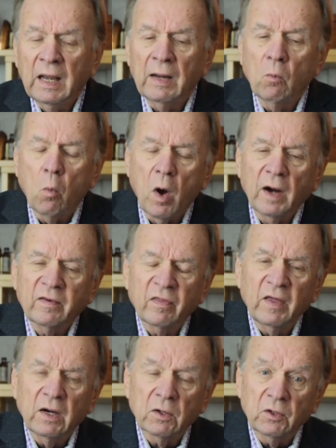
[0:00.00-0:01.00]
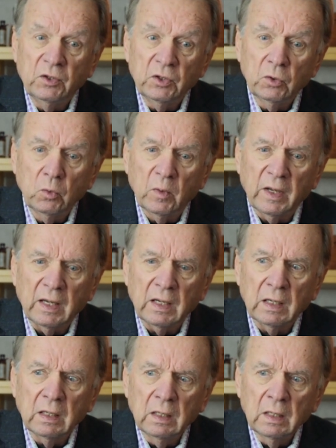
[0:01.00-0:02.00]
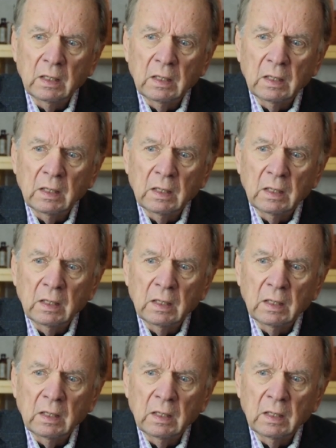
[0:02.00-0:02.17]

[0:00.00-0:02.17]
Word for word: and what they're doing